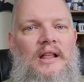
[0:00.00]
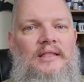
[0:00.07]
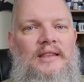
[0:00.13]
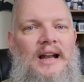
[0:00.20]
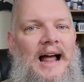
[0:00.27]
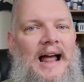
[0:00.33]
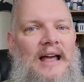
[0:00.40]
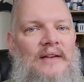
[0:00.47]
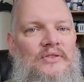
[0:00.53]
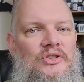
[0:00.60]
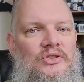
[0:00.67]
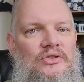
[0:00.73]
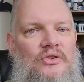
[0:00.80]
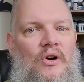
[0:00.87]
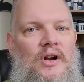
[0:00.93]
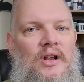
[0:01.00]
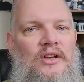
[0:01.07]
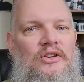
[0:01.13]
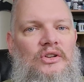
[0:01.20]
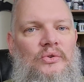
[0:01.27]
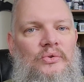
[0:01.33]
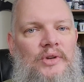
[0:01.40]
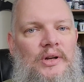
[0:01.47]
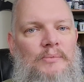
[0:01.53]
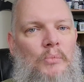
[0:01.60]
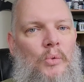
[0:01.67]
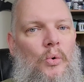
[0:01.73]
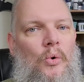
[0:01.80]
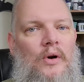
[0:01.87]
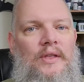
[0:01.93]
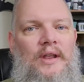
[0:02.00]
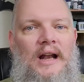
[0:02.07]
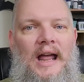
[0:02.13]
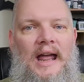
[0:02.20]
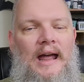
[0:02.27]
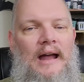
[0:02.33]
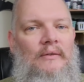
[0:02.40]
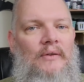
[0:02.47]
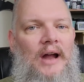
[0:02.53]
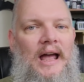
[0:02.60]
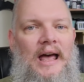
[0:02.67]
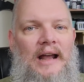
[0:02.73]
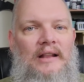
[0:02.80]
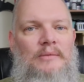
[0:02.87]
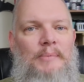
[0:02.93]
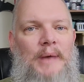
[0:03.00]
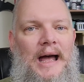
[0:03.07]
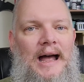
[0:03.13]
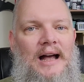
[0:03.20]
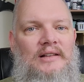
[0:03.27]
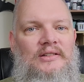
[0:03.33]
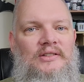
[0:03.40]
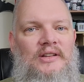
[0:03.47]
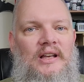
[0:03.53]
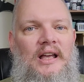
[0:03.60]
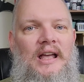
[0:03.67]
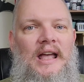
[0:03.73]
that I have started using more than I ever had in the past,